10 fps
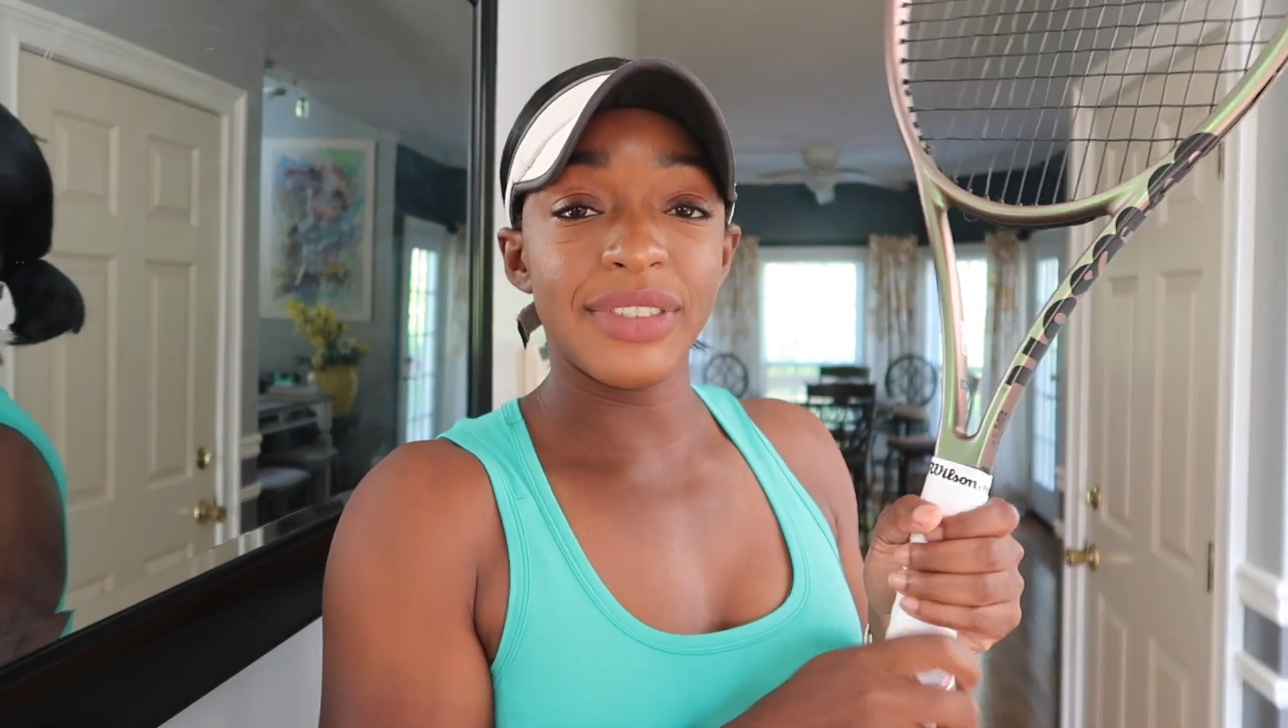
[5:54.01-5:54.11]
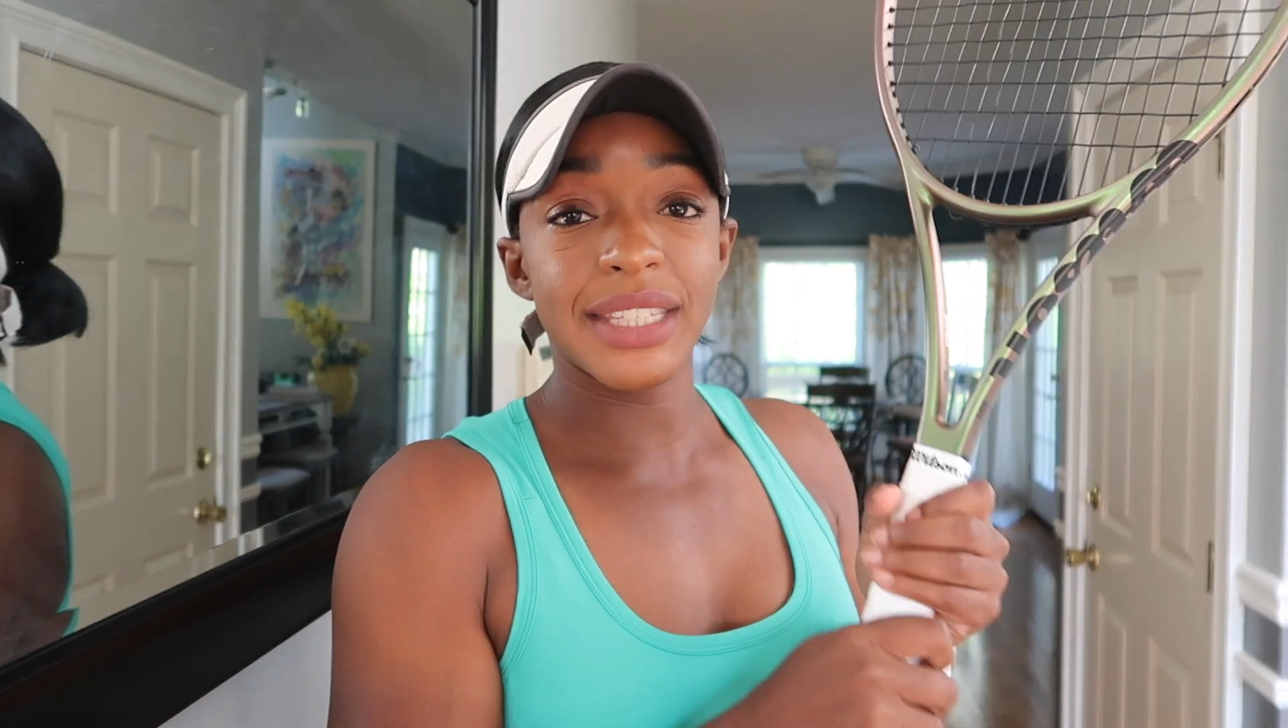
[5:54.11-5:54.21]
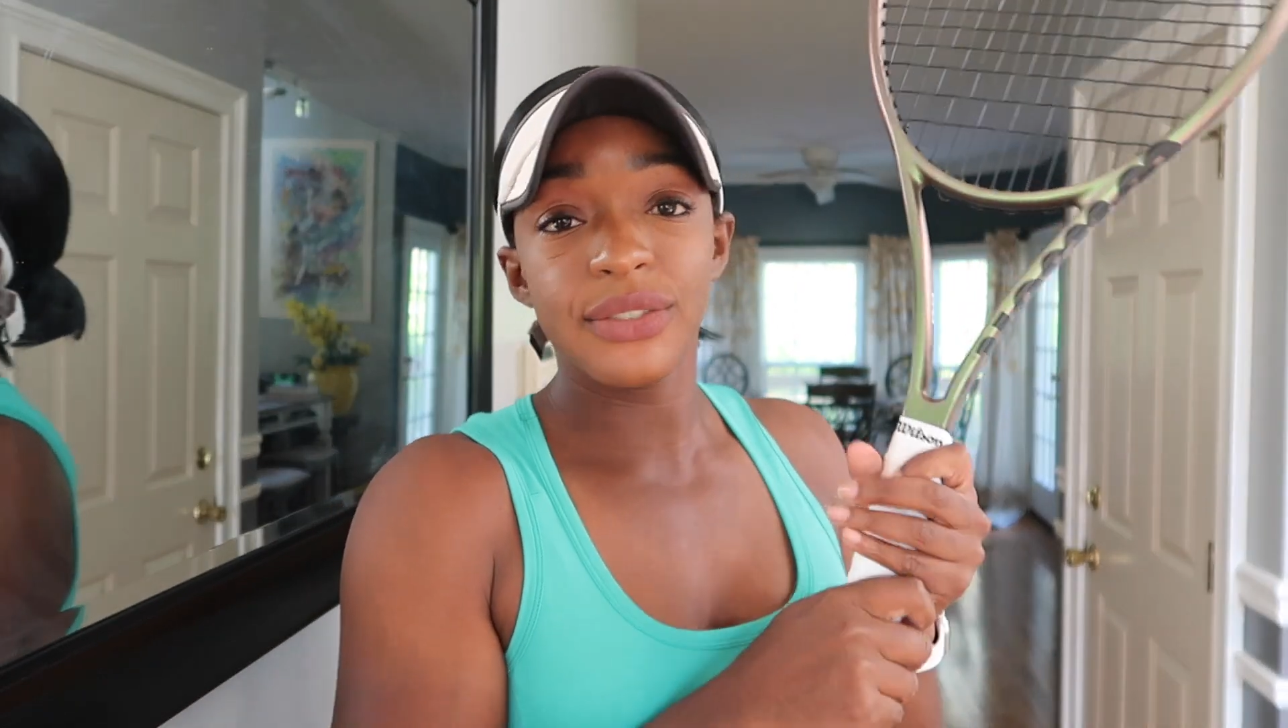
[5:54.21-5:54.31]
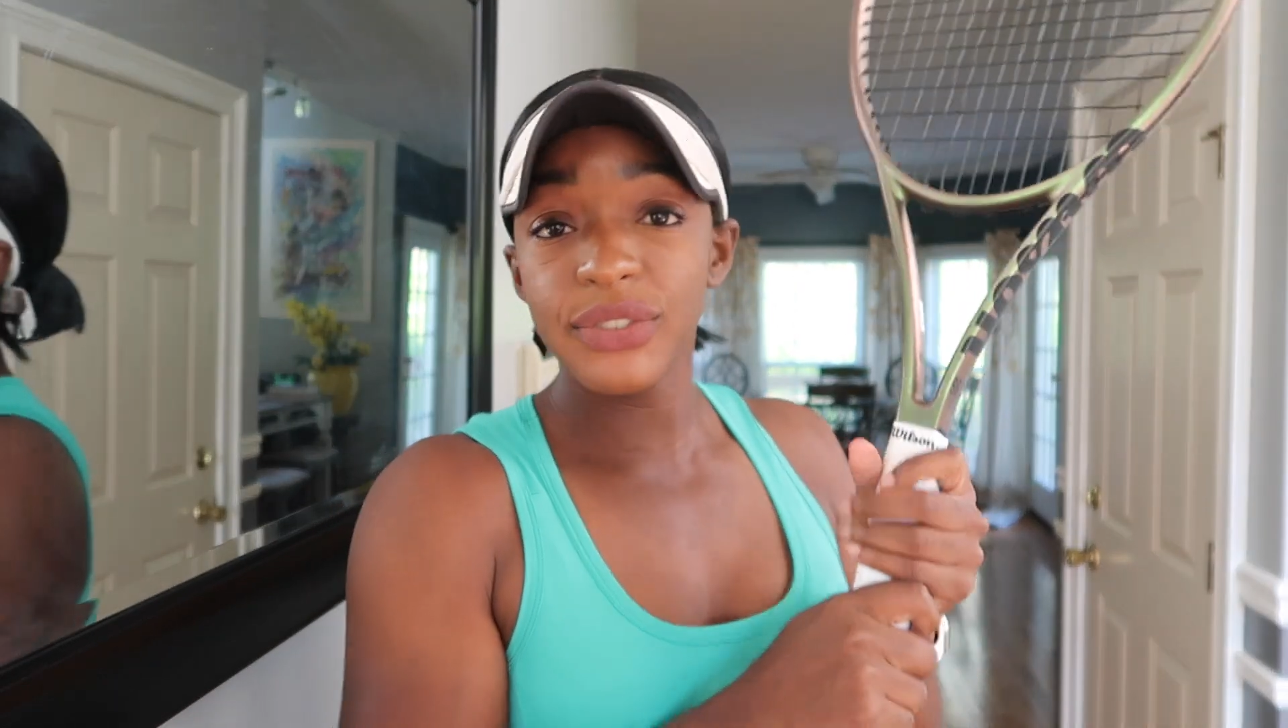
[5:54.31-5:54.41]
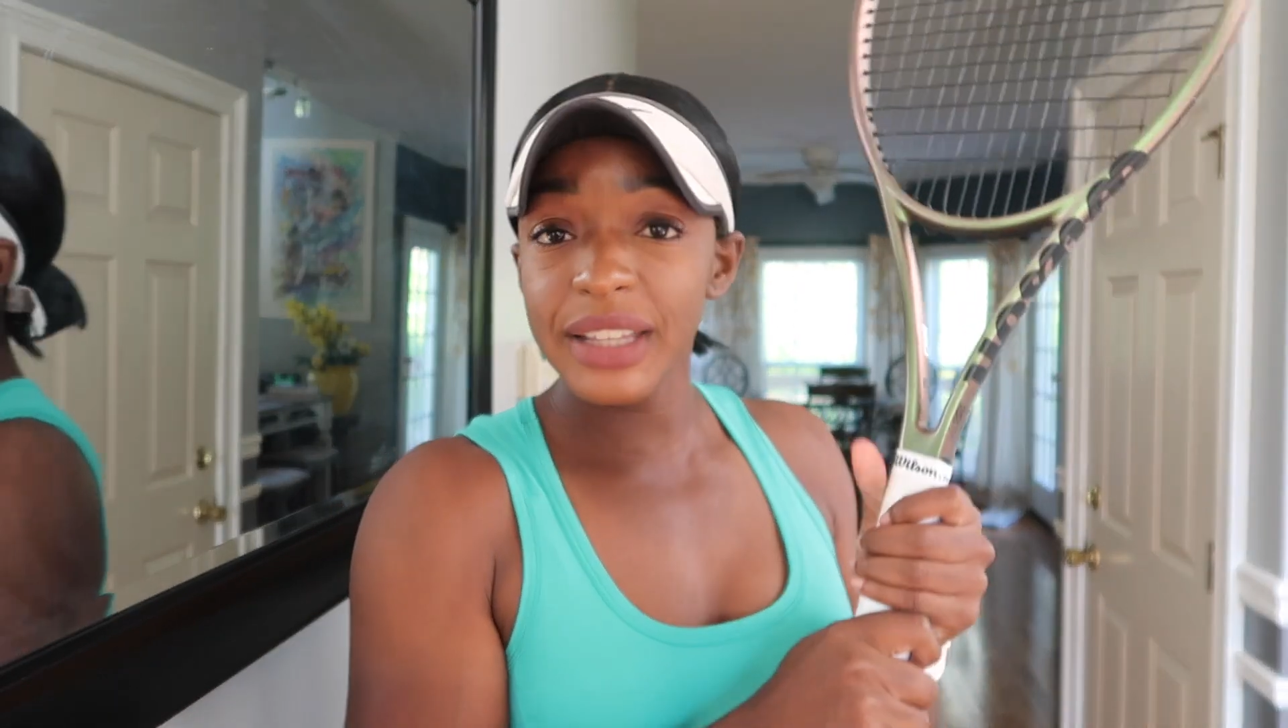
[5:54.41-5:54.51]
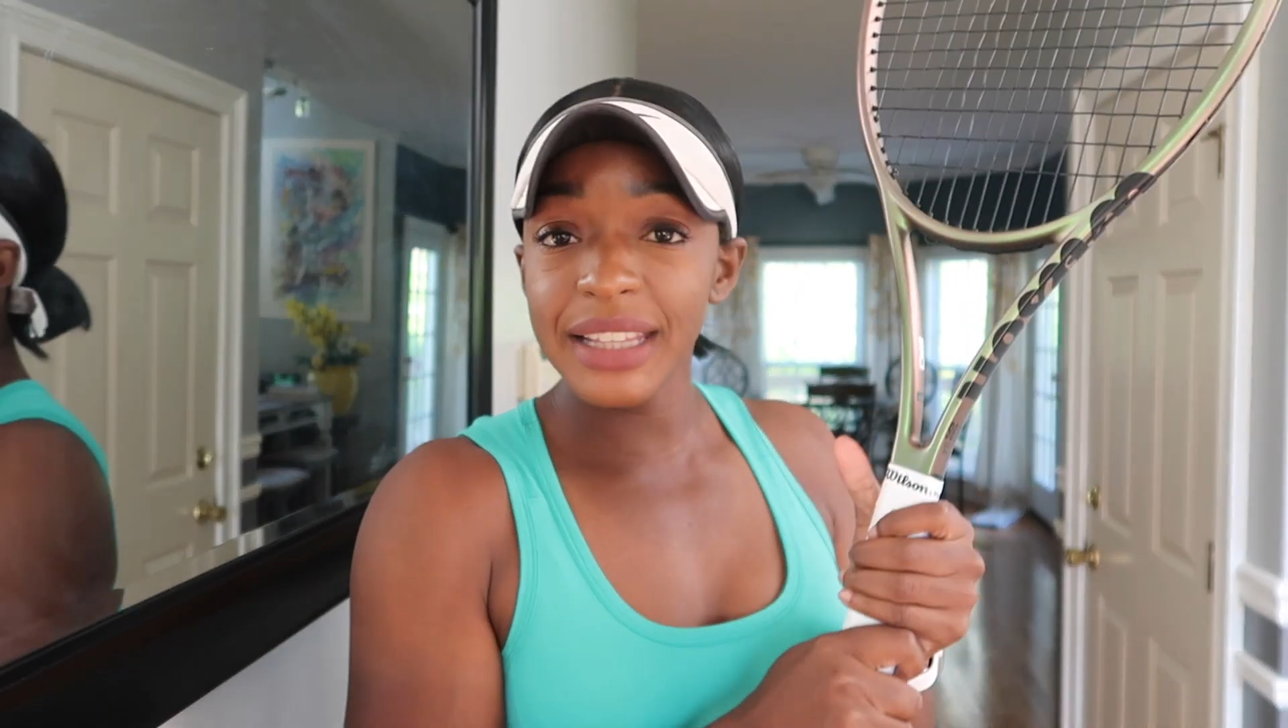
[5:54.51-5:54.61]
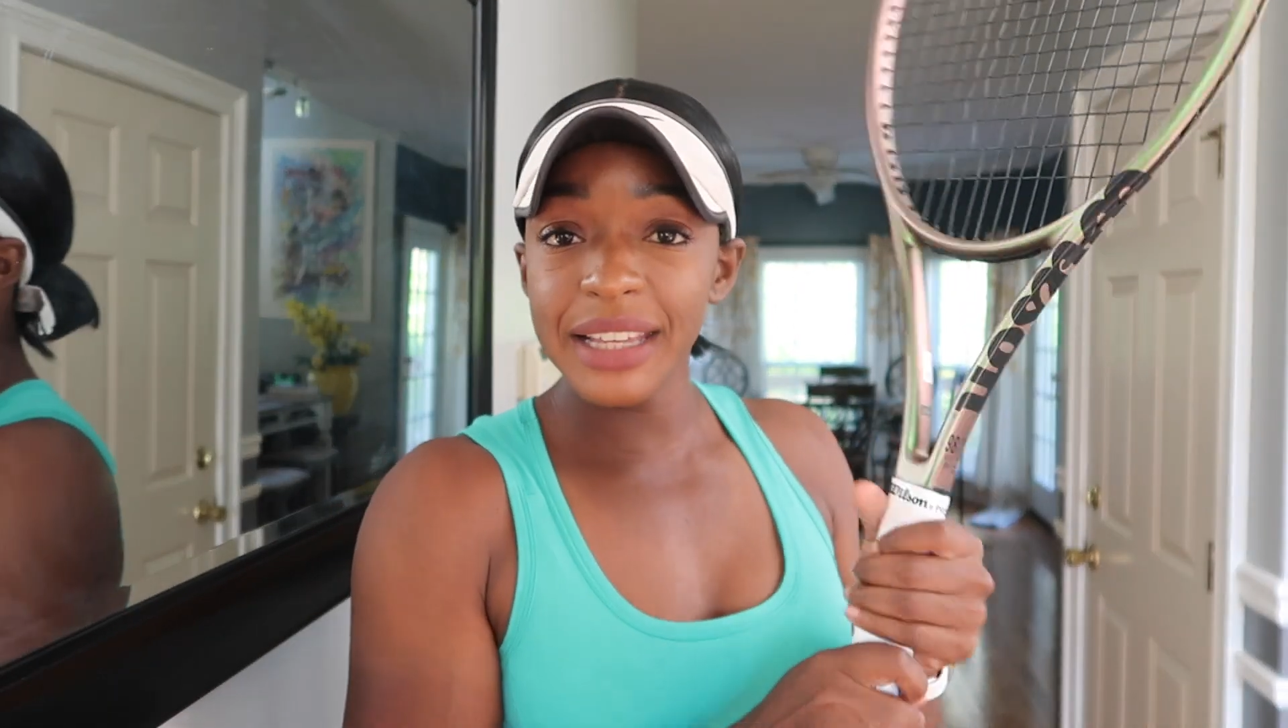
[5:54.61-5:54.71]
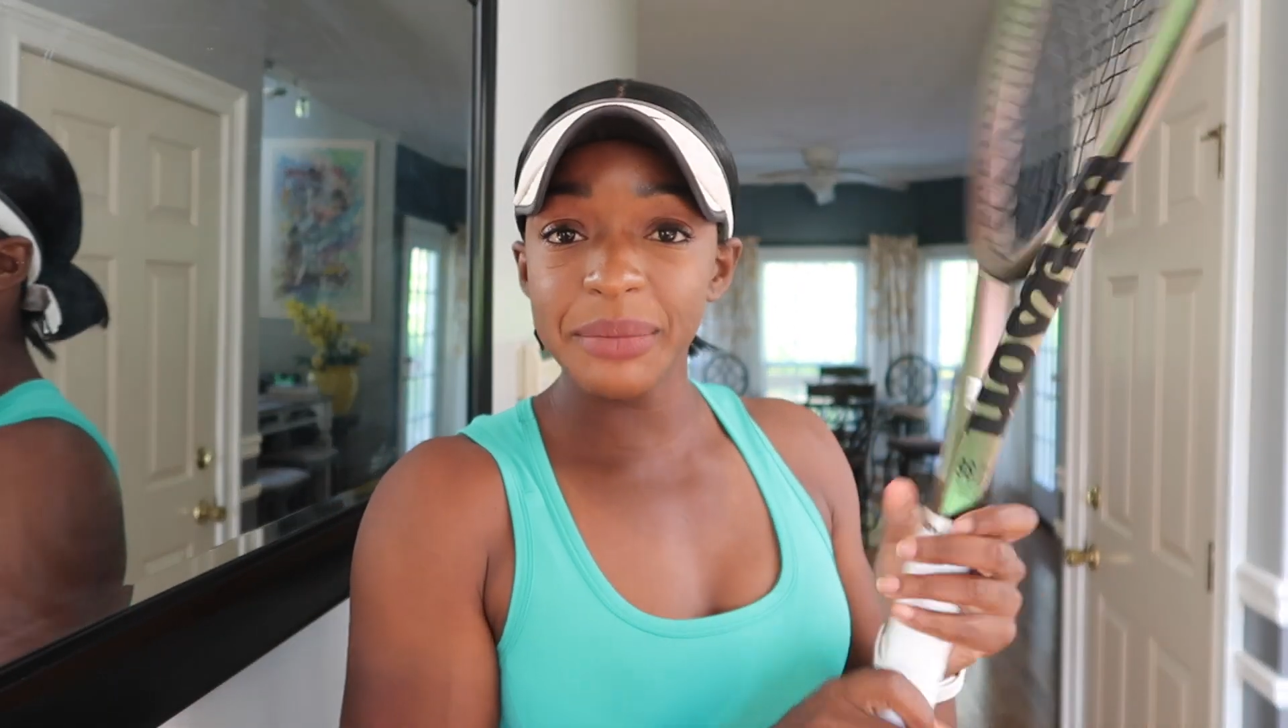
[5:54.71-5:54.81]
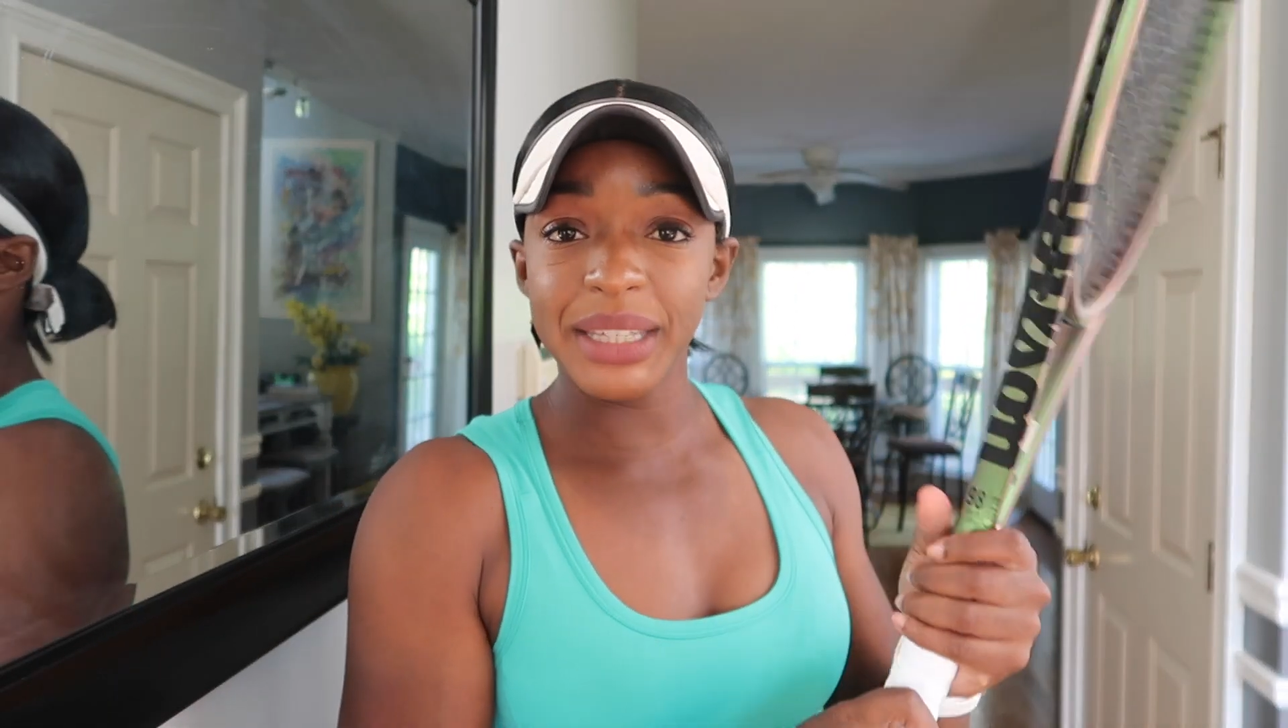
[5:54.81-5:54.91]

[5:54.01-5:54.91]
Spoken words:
this feeling